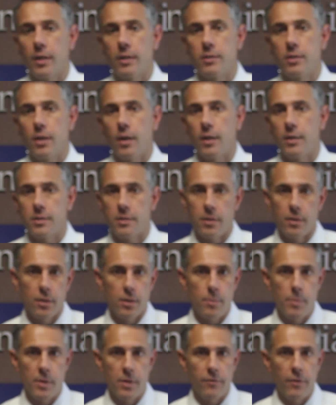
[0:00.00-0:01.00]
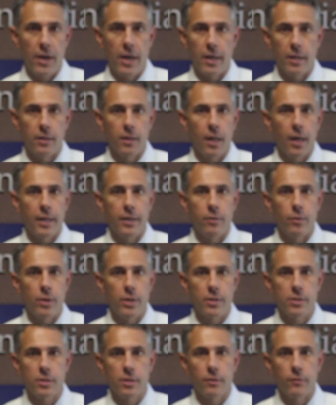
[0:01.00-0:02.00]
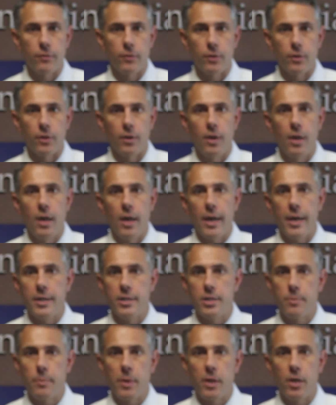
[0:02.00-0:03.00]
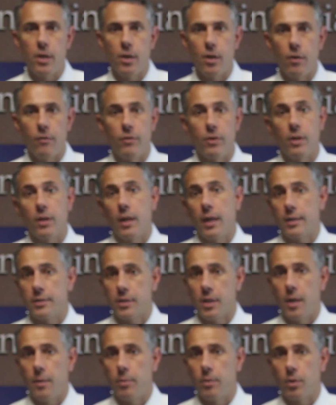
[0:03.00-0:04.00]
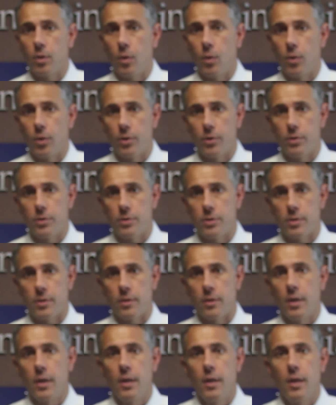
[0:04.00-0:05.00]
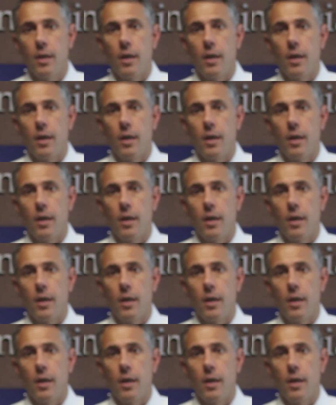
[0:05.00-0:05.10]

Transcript: That's caused a little bit of headline risk for HP over the last couple quarters, and